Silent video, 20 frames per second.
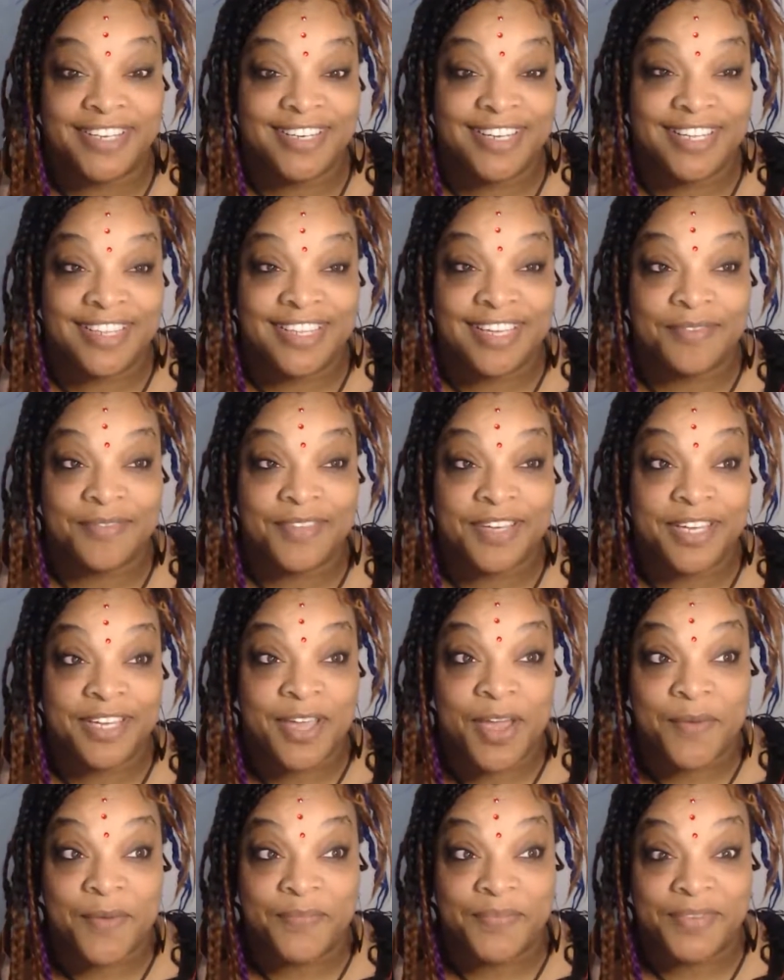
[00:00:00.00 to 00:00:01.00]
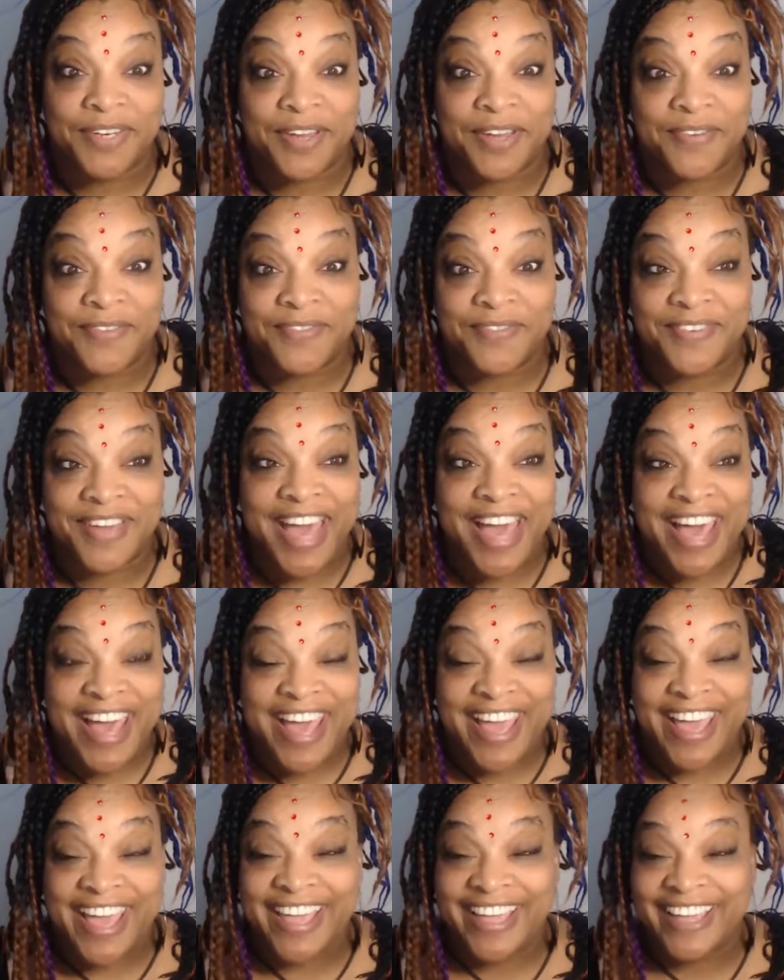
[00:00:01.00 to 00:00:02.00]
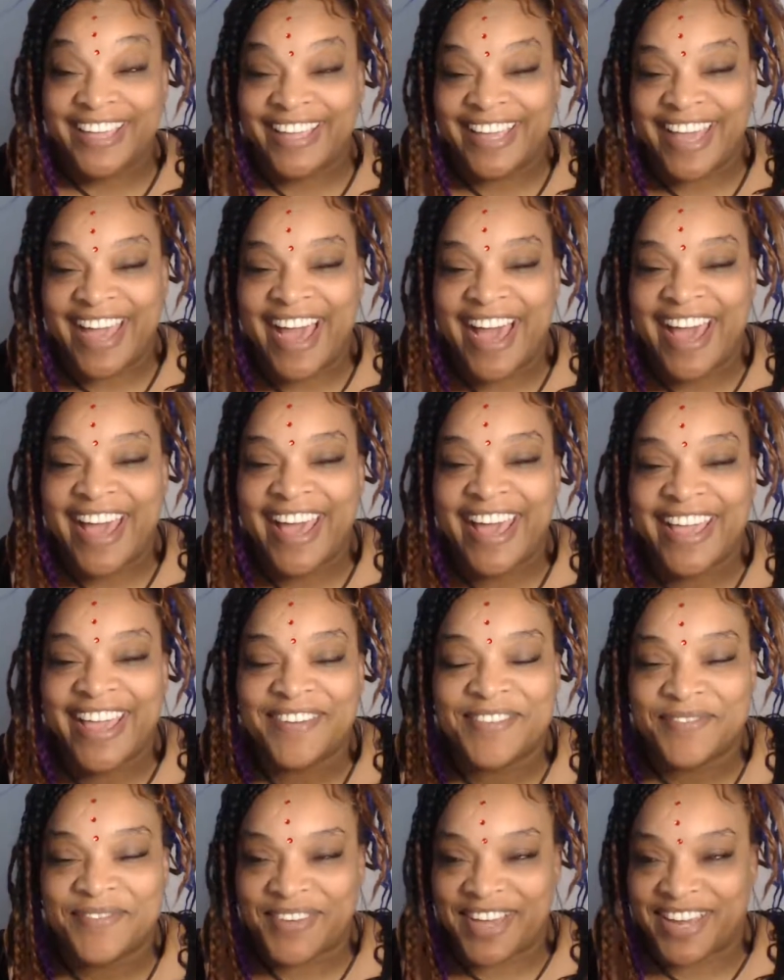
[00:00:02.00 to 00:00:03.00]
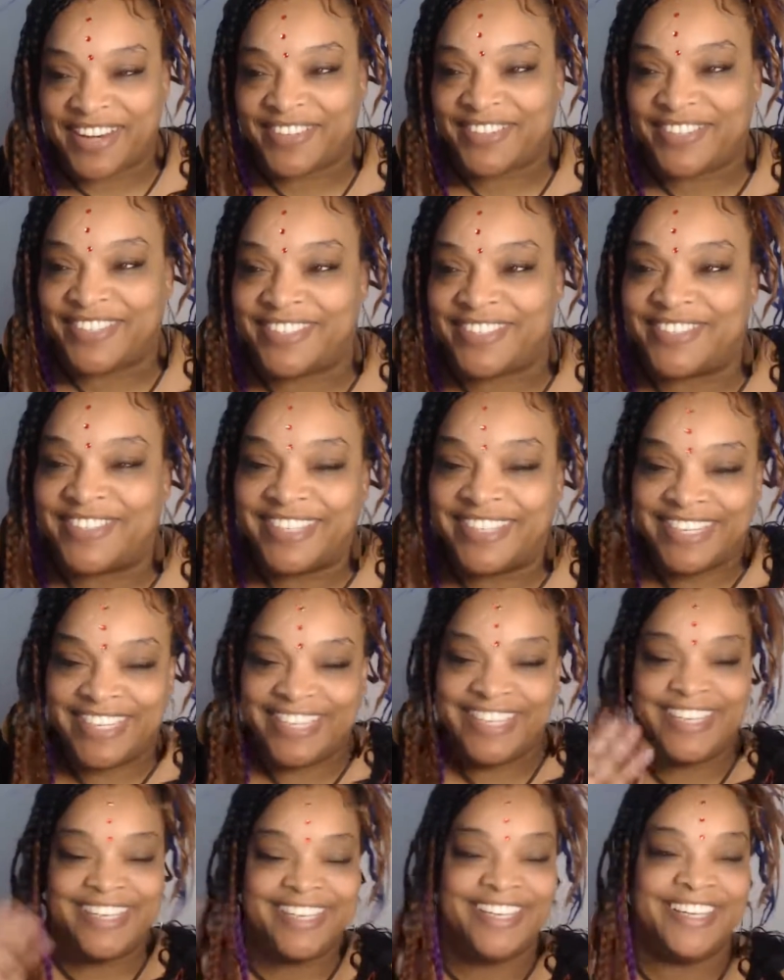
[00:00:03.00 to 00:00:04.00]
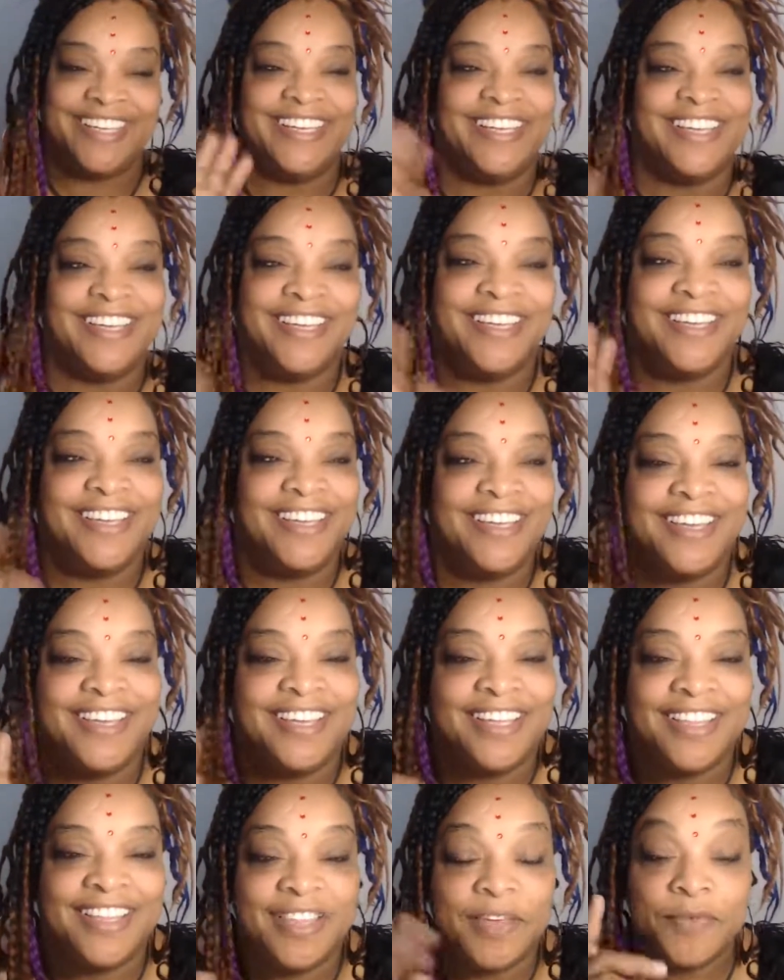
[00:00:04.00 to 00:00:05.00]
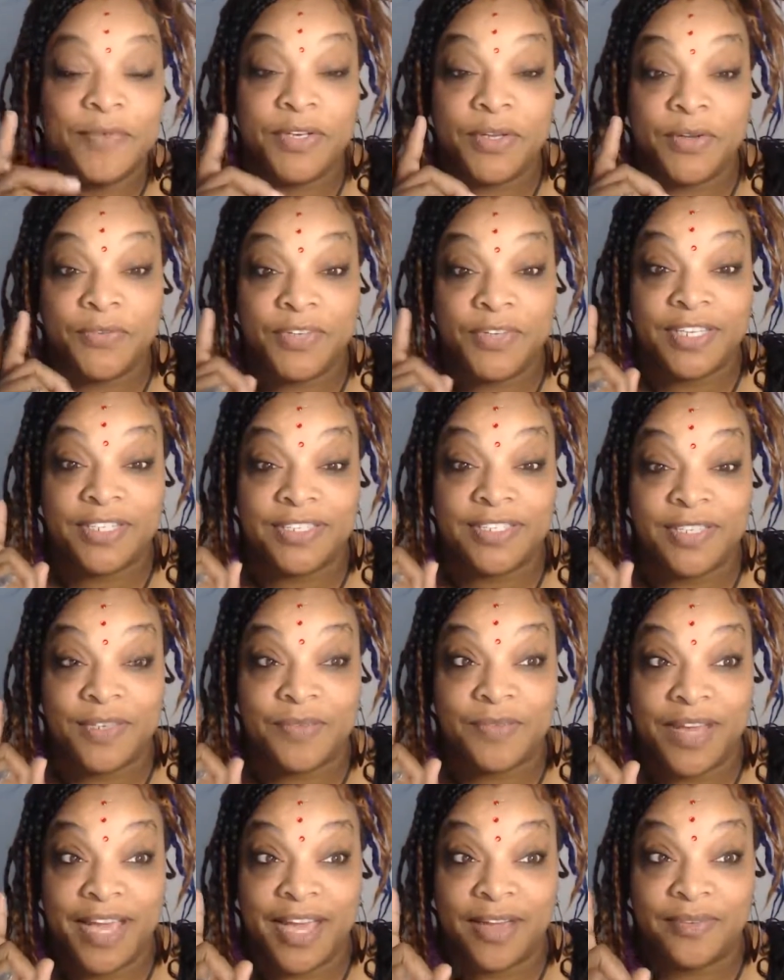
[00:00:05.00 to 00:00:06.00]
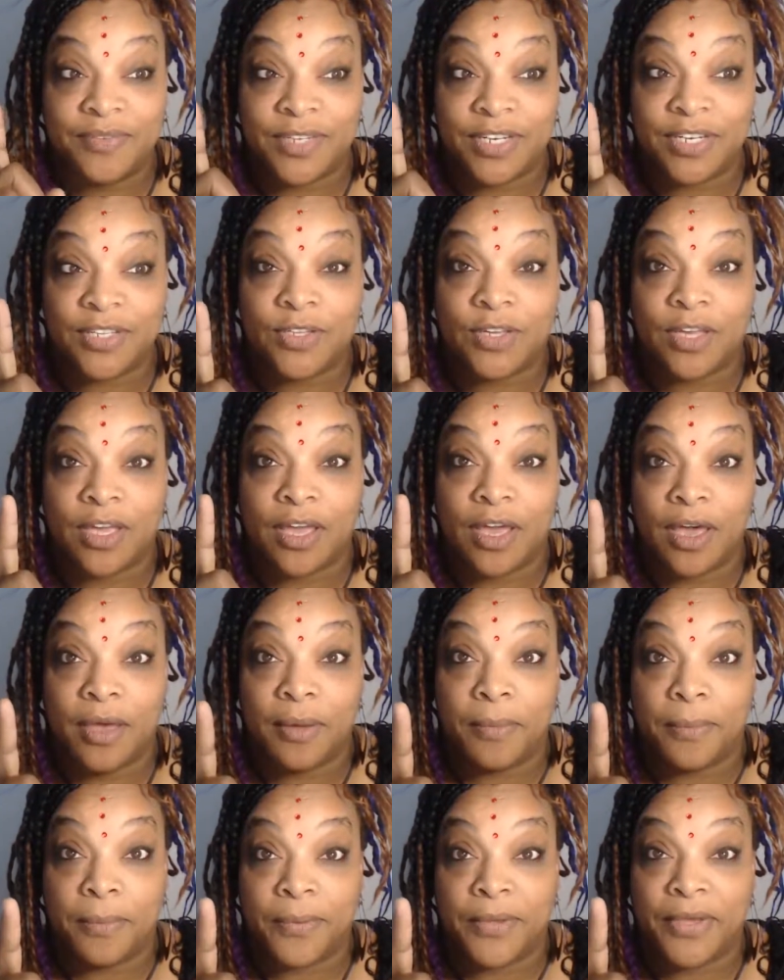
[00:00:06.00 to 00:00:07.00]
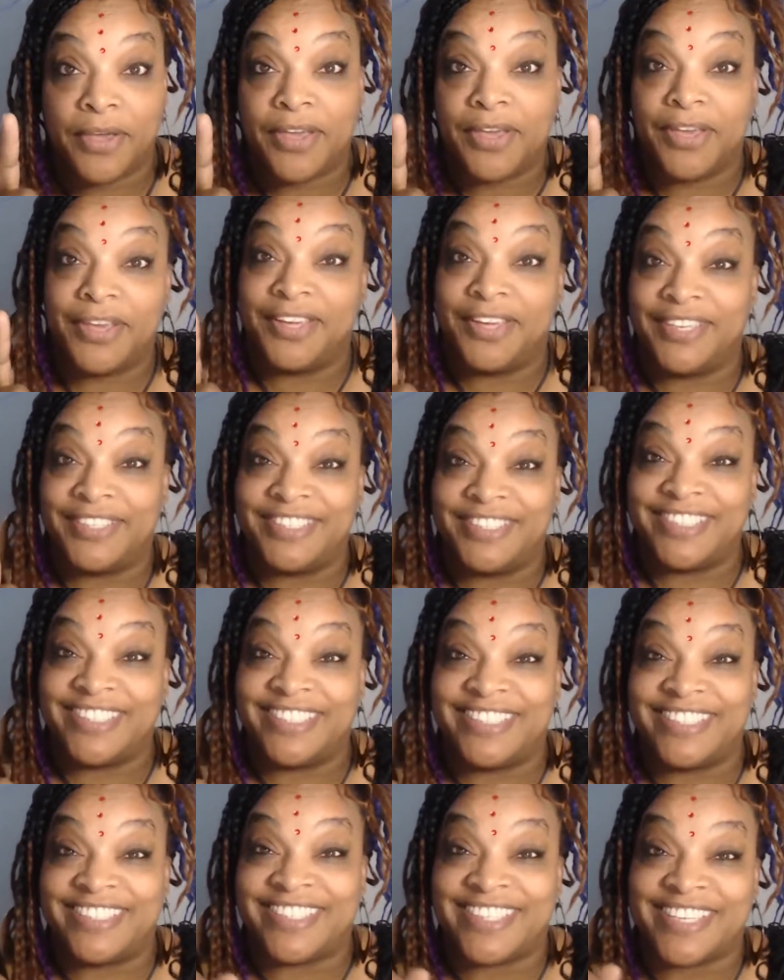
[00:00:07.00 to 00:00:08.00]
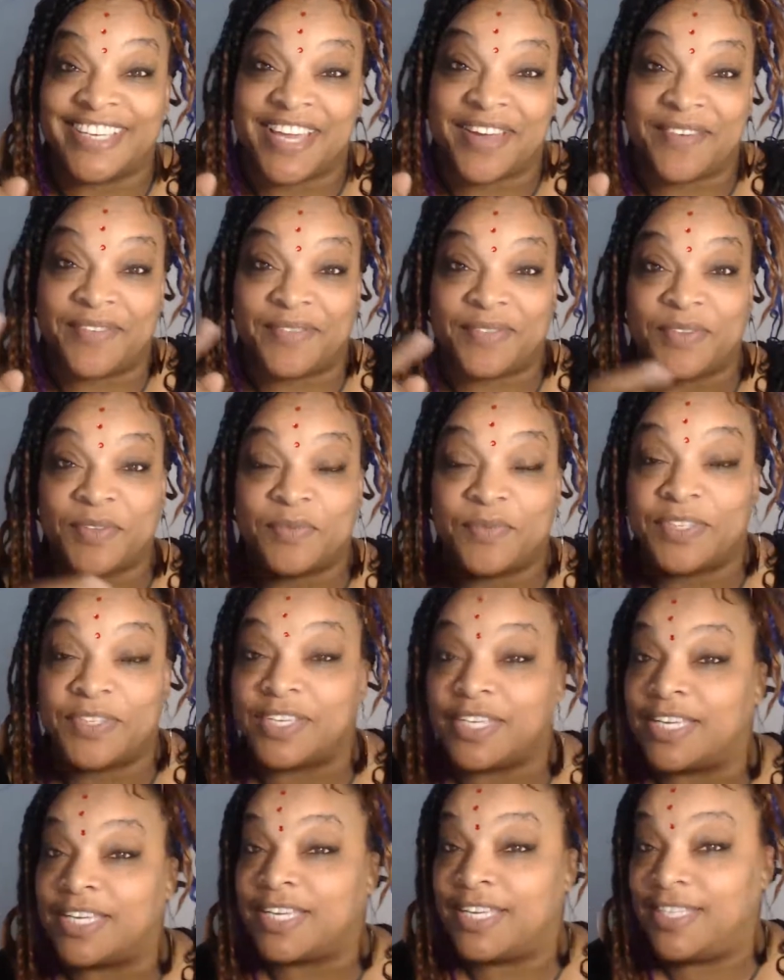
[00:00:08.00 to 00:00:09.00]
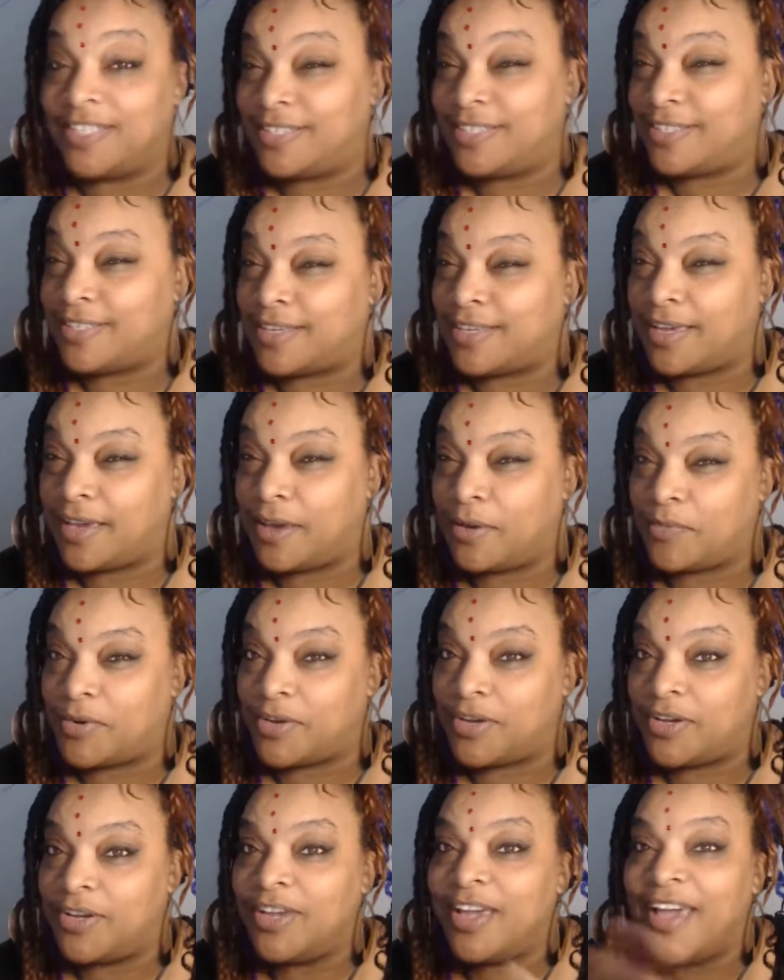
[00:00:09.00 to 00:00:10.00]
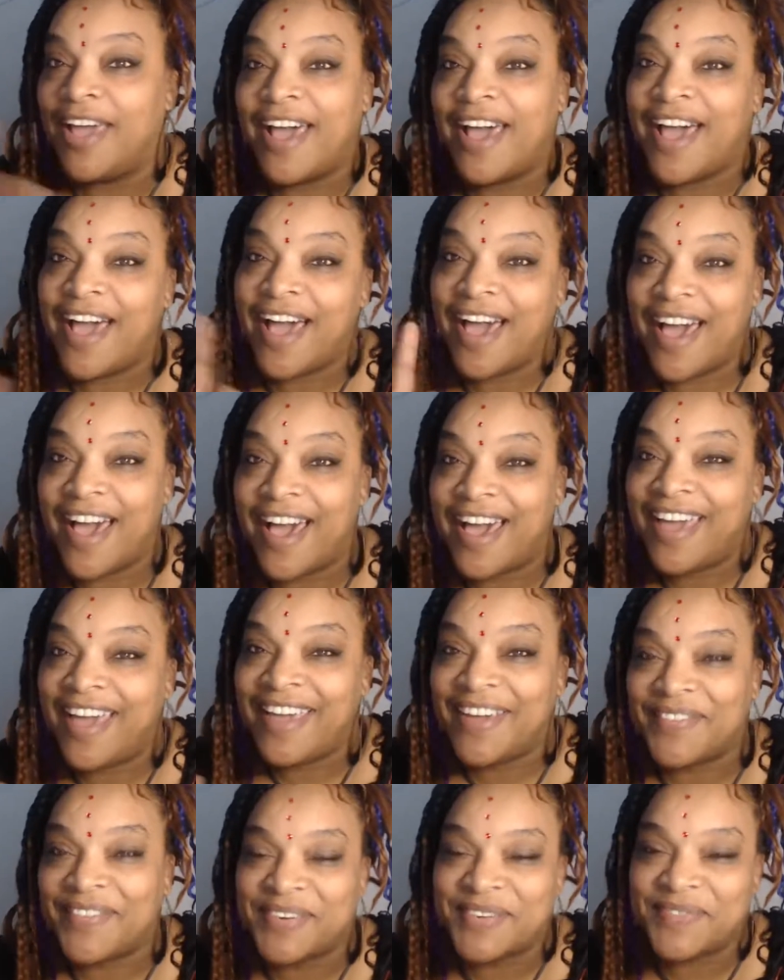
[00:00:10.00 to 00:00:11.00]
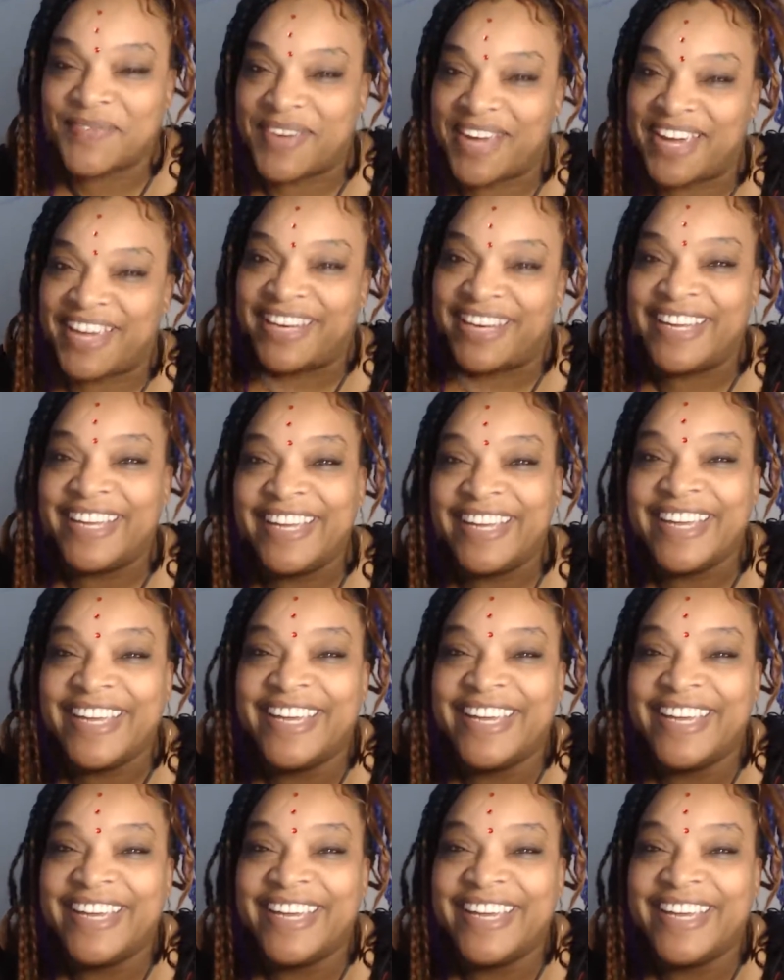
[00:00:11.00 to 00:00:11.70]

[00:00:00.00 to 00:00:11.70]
I think I'm looking up enough. Hi, everybody who's joining. Let me know if you can see I'm trying to look up the camera. I'm supposed to be looking into the camera. Hi, everybody.